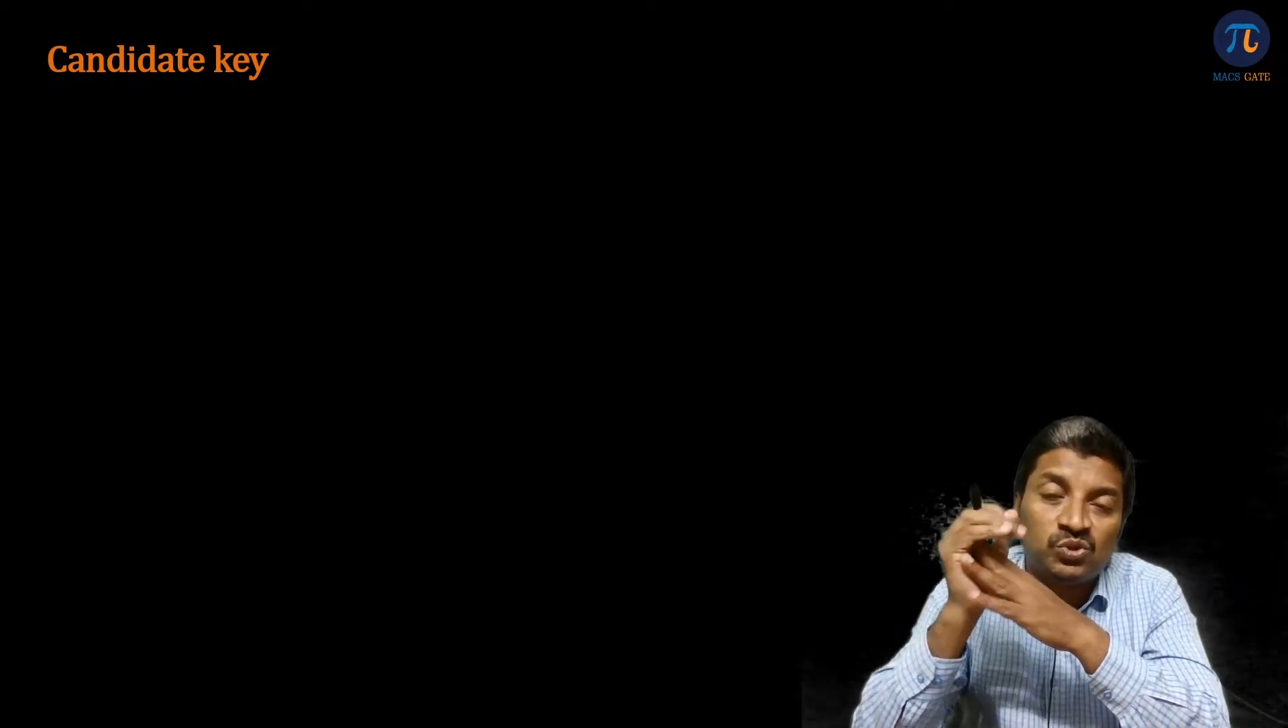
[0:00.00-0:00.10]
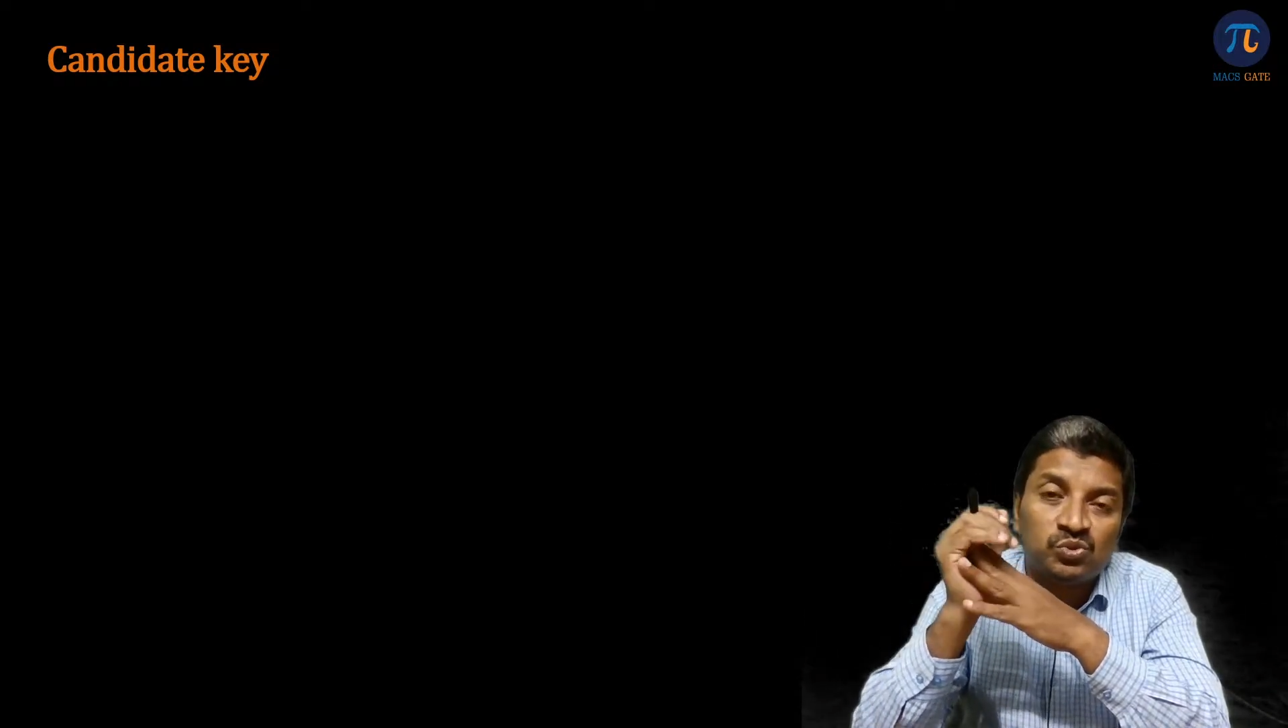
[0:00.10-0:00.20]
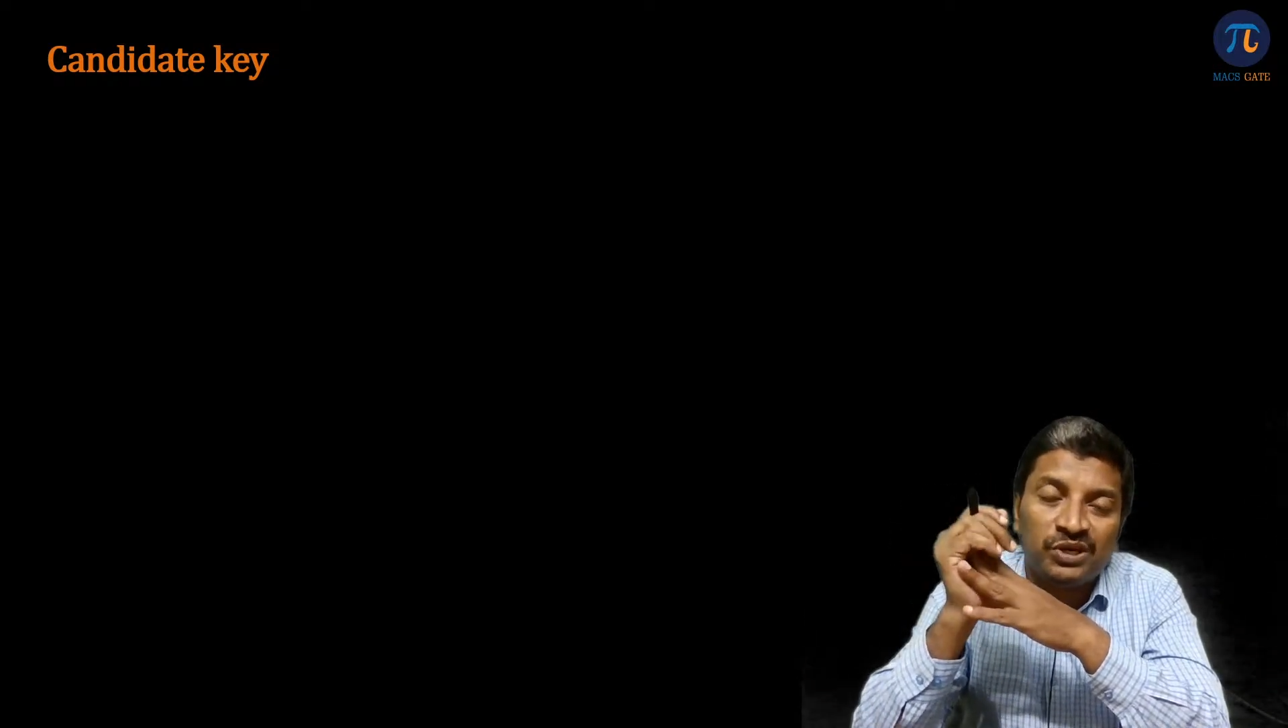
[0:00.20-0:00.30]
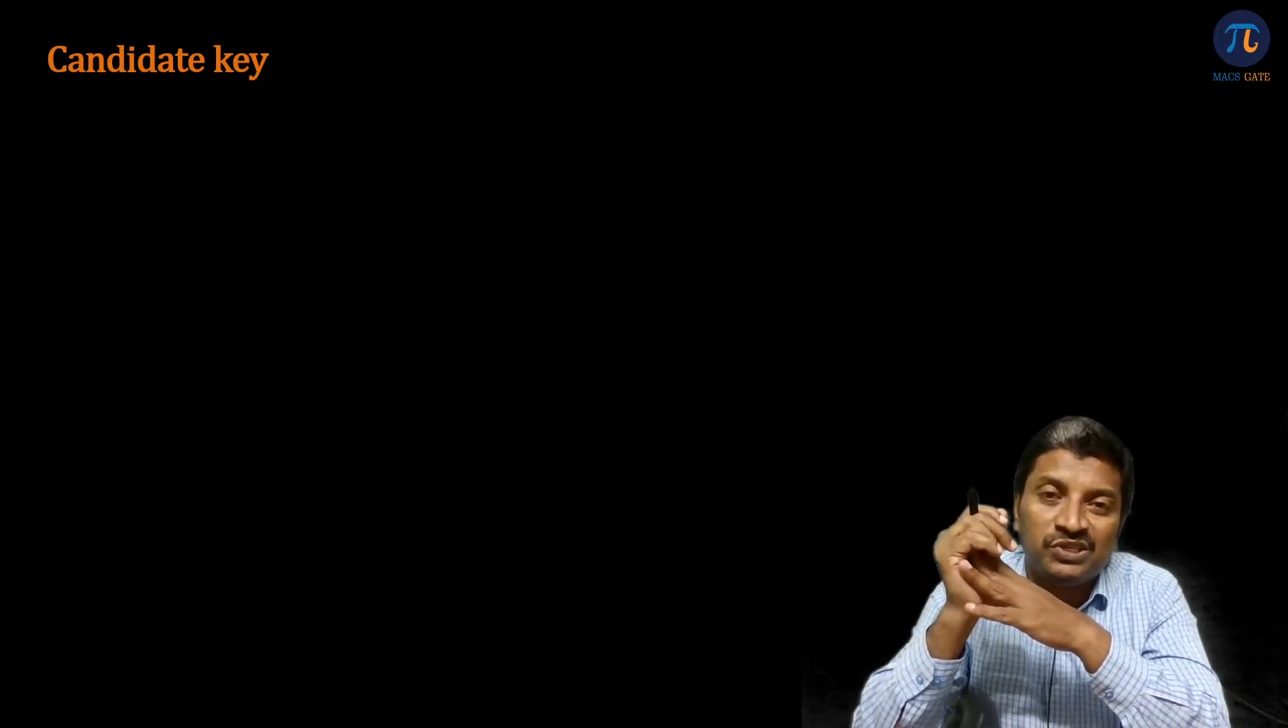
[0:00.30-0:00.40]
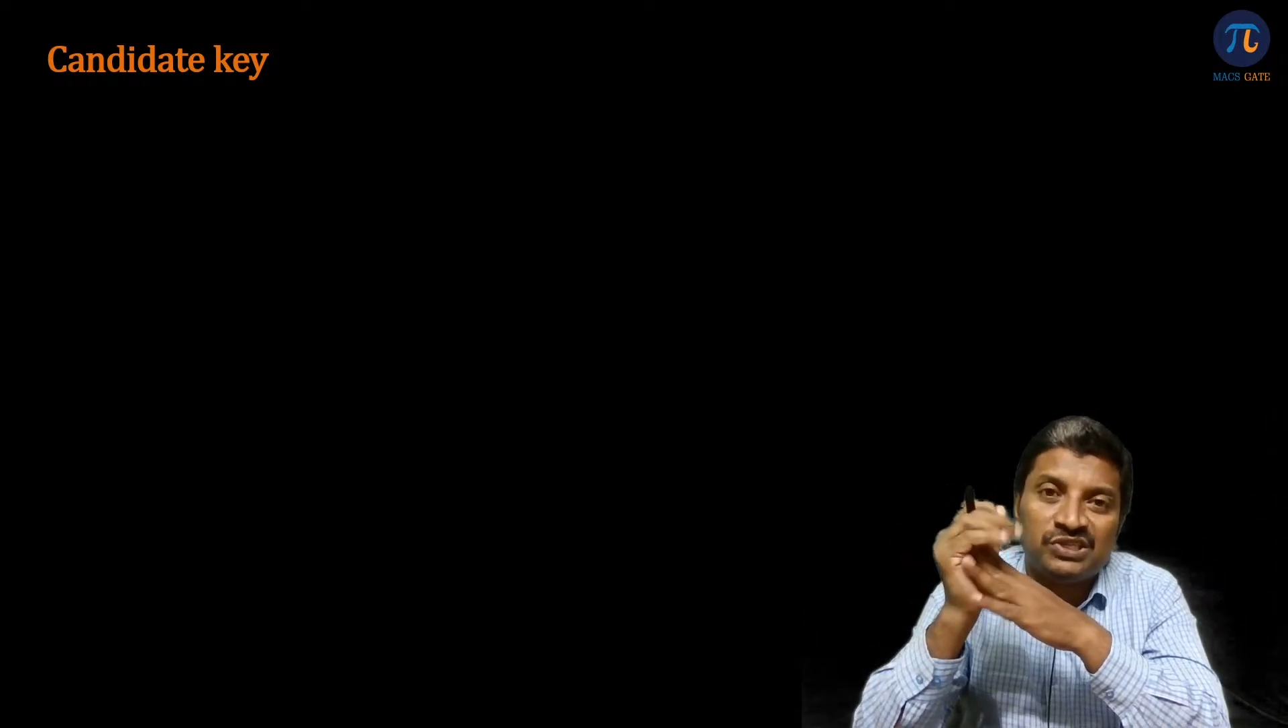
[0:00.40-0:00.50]

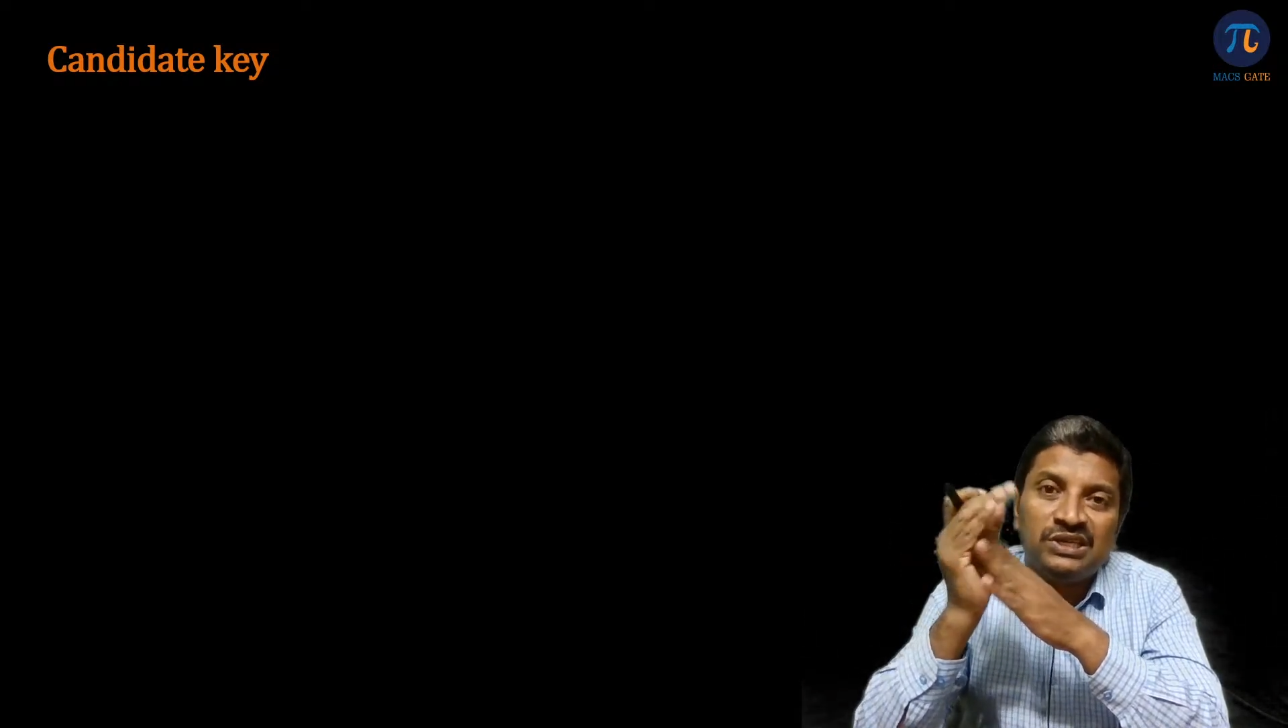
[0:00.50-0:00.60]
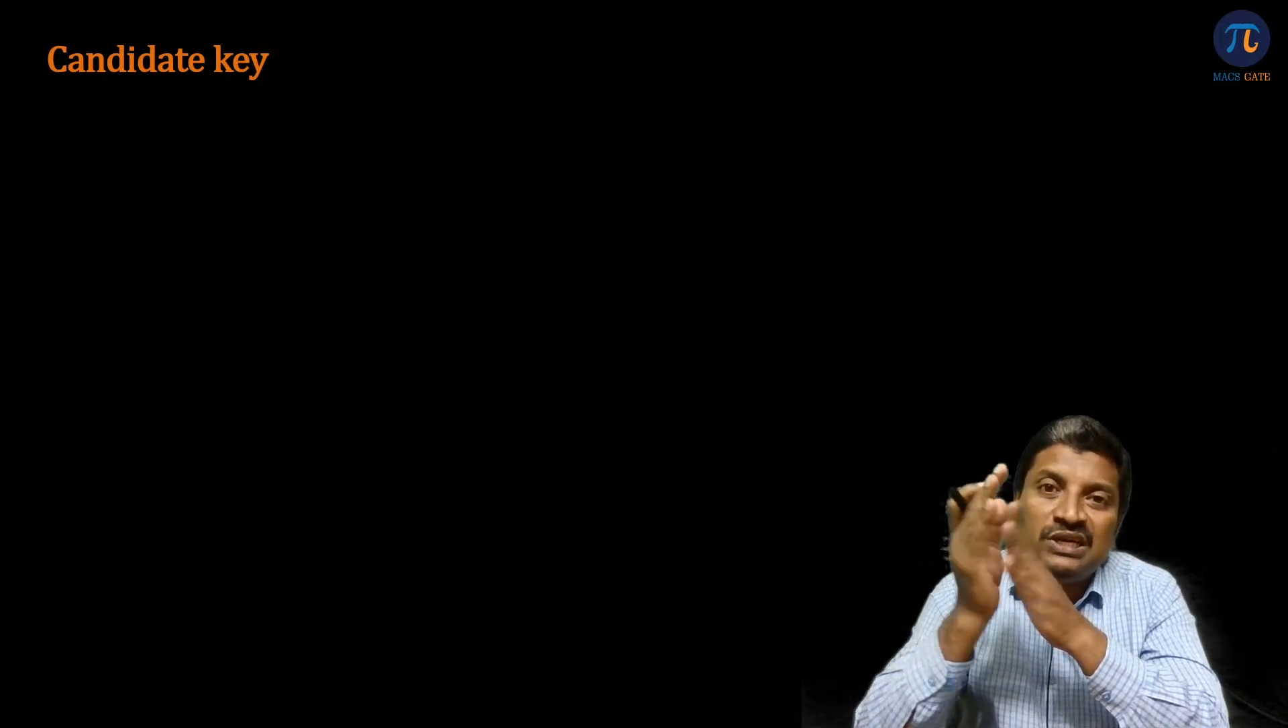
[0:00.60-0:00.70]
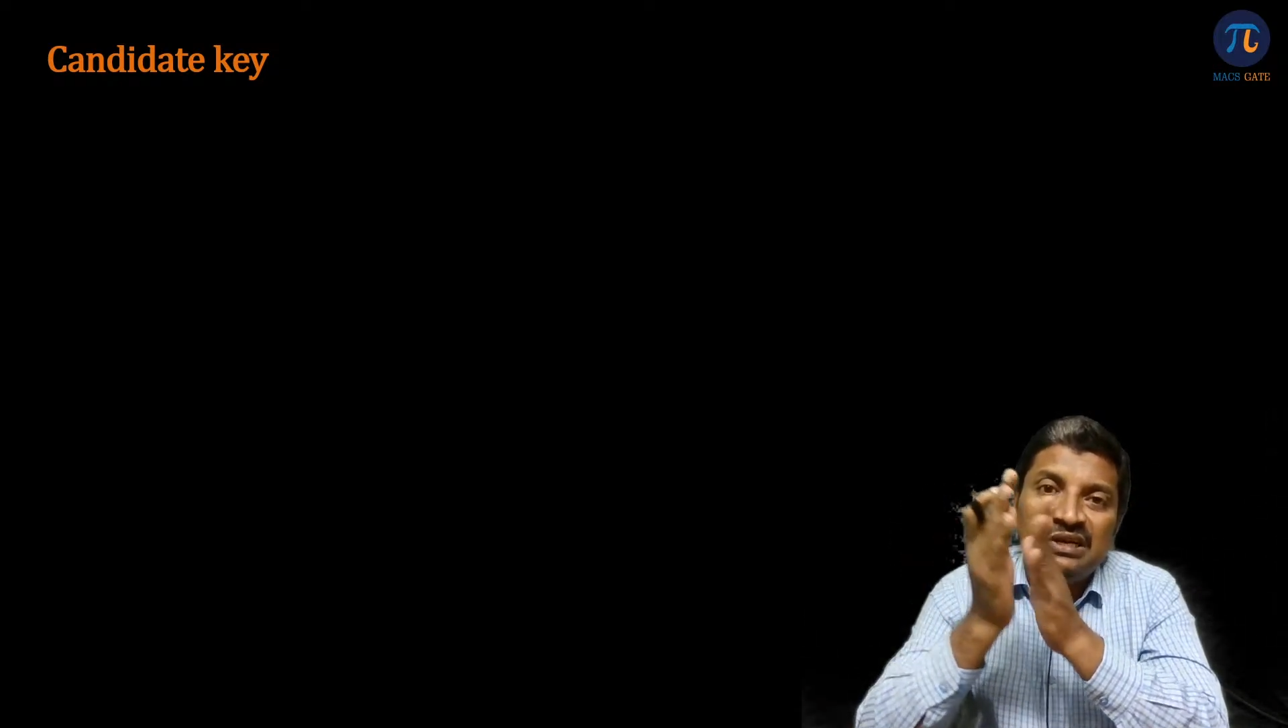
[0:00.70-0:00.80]
students